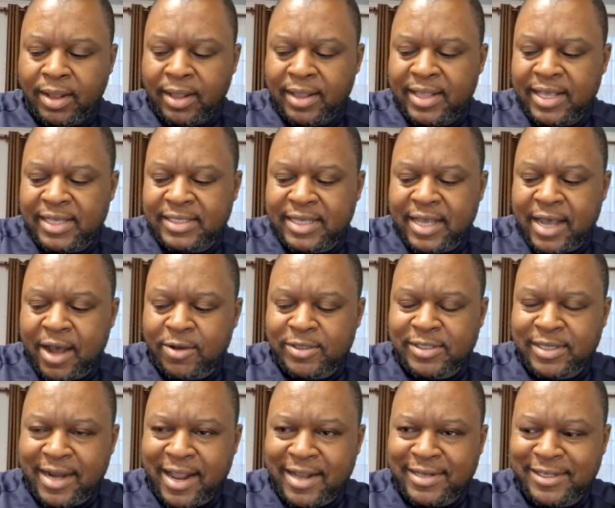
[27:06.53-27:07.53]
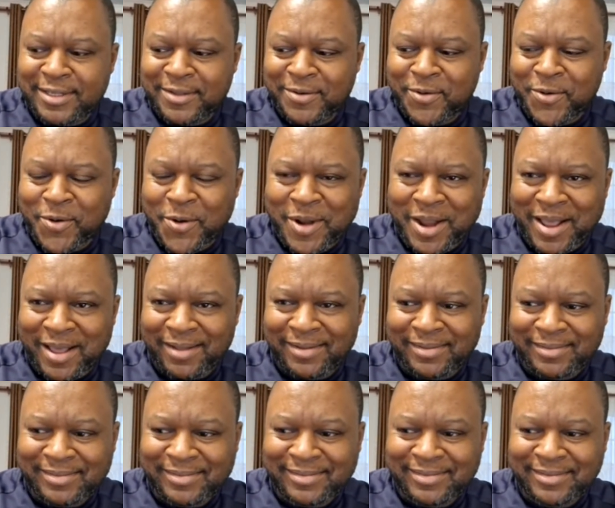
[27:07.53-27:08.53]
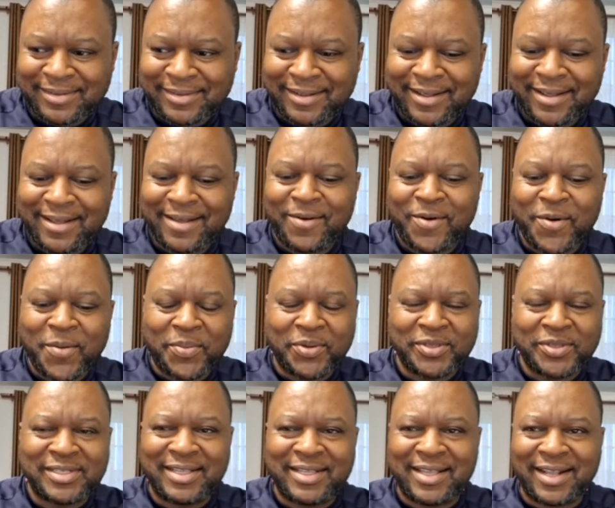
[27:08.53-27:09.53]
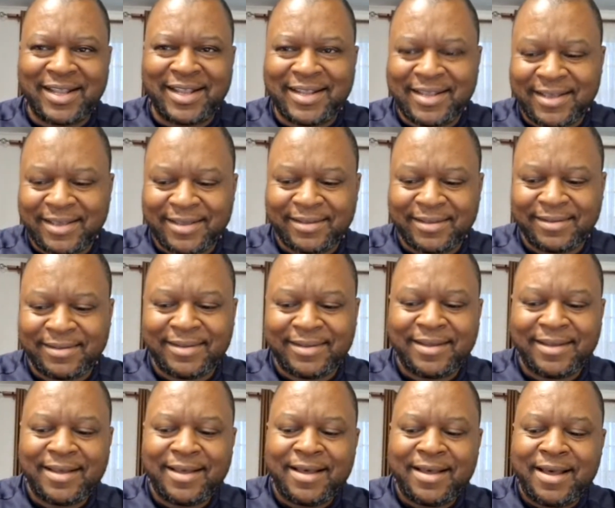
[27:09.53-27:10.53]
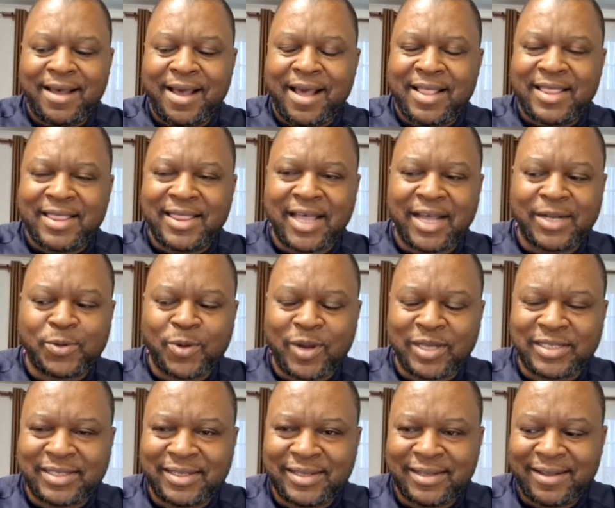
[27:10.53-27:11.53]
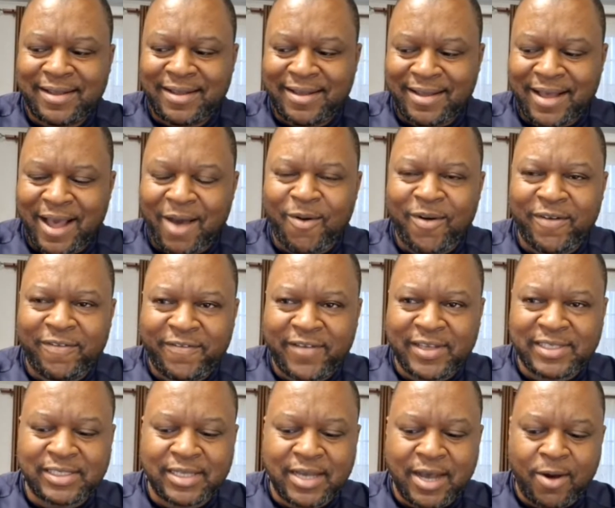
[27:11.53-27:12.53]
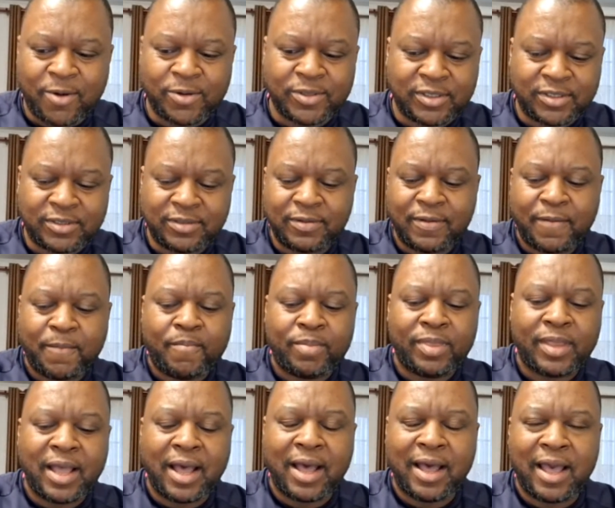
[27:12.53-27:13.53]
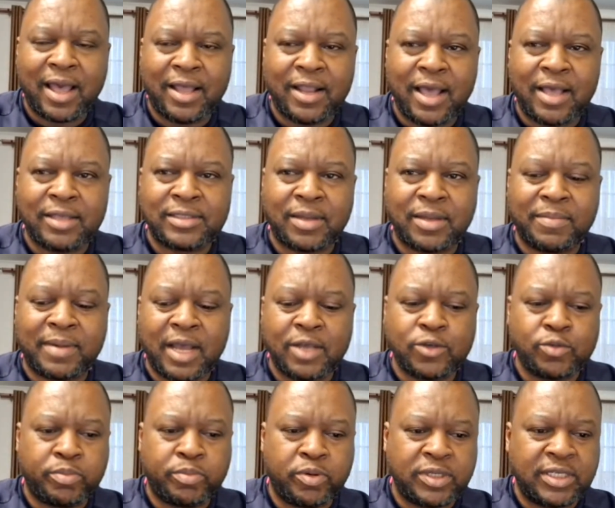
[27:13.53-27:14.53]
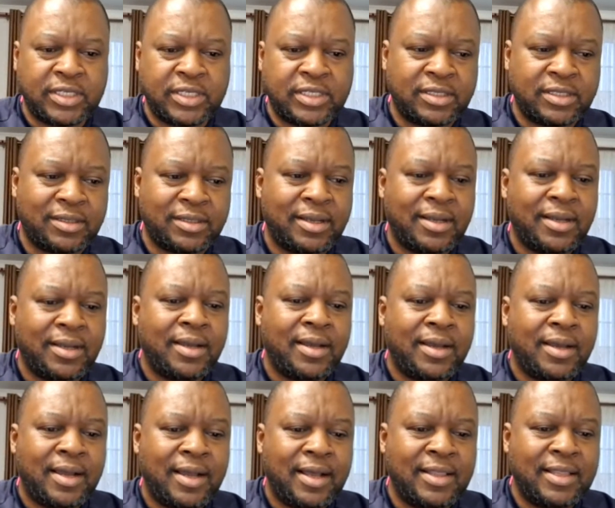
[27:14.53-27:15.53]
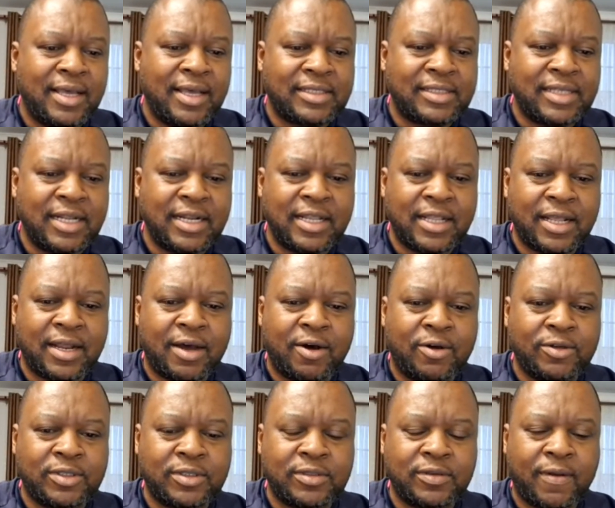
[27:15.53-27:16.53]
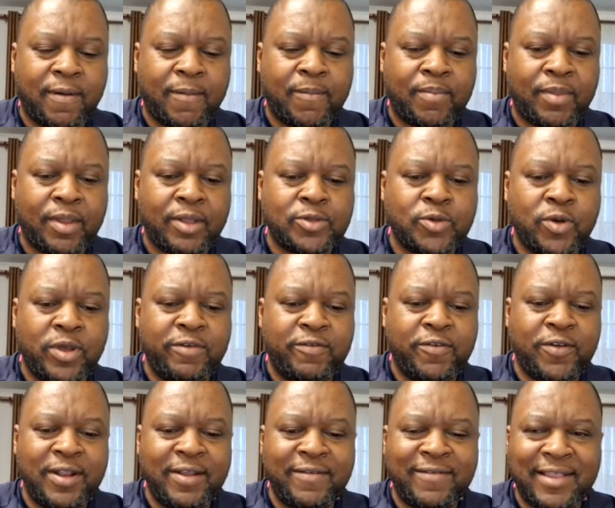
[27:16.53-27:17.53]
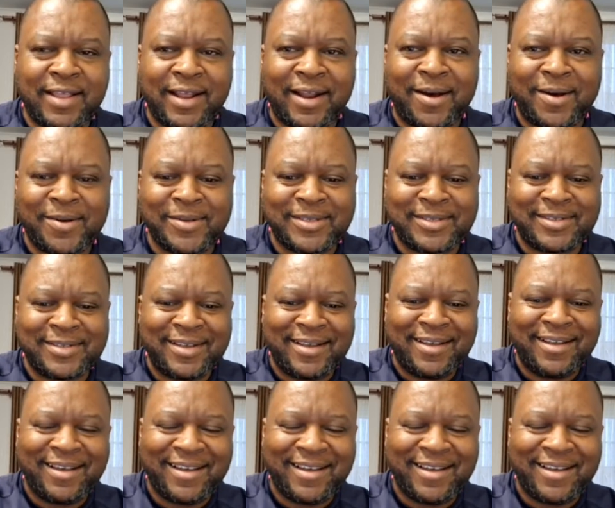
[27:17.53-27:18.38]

there's a house right at the corner, opposite the clinic. That was our first house. Some guys bought it and they extended that house. So if you live in that house,